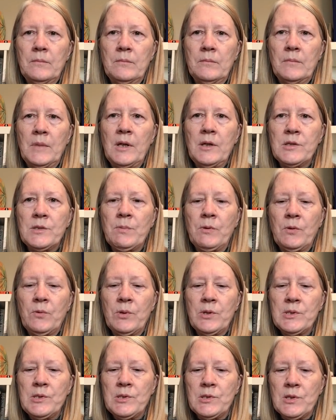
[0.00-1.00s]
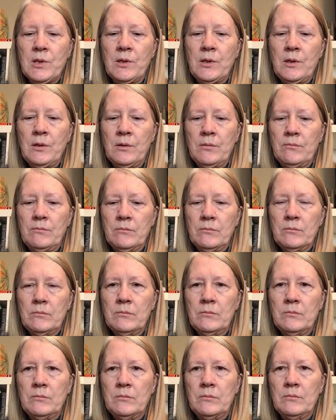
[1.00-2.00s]
My husband Chris is going
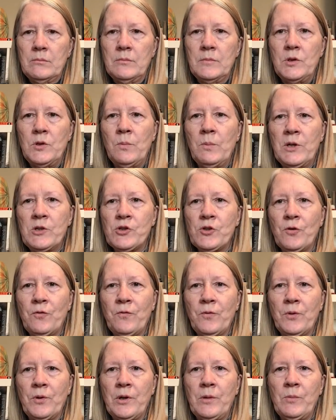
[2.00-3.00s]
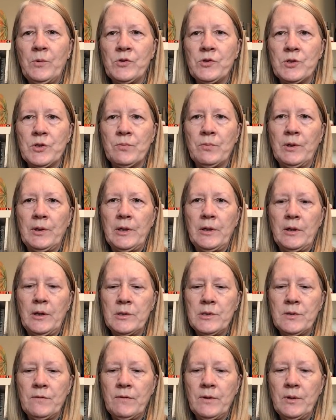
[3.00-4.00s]
to do my chauffeuring, which is really
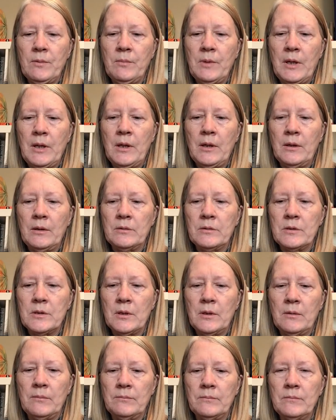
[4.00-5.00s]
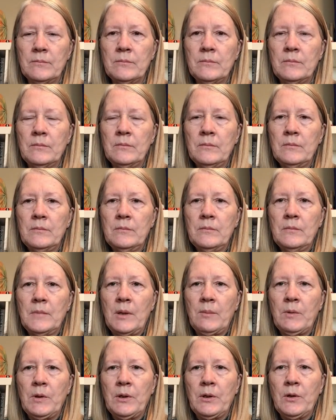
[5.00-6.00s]
nice of him, and
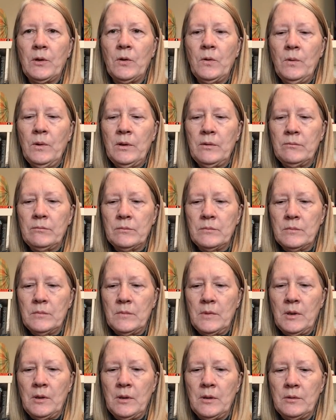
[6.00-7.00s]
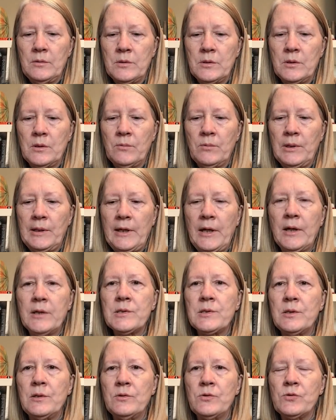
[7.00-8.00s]
I'm going to go and
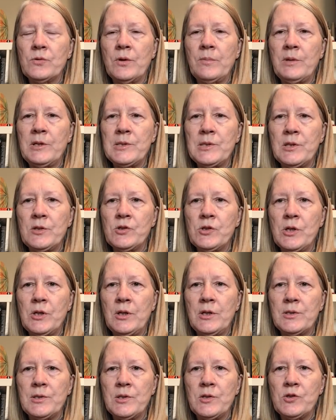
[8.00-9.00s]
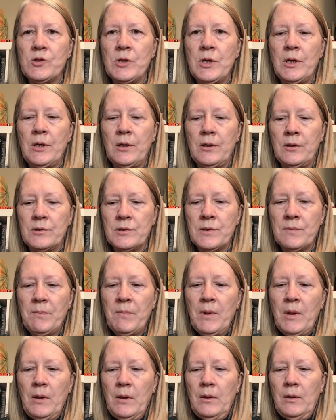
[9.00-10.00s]
relax and enjoy my stitching at Stitch9.
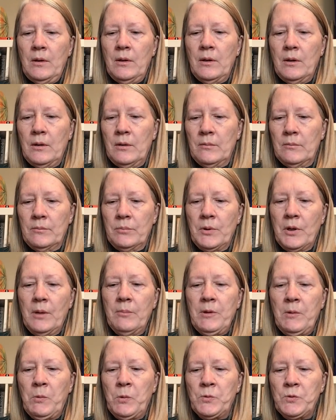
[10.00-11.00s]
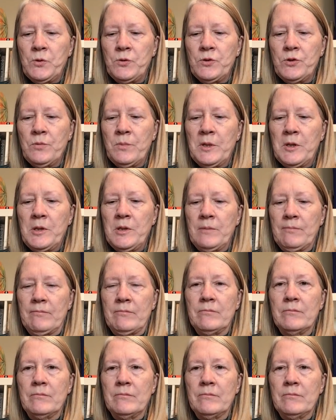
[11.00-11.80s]
Probably won't do too many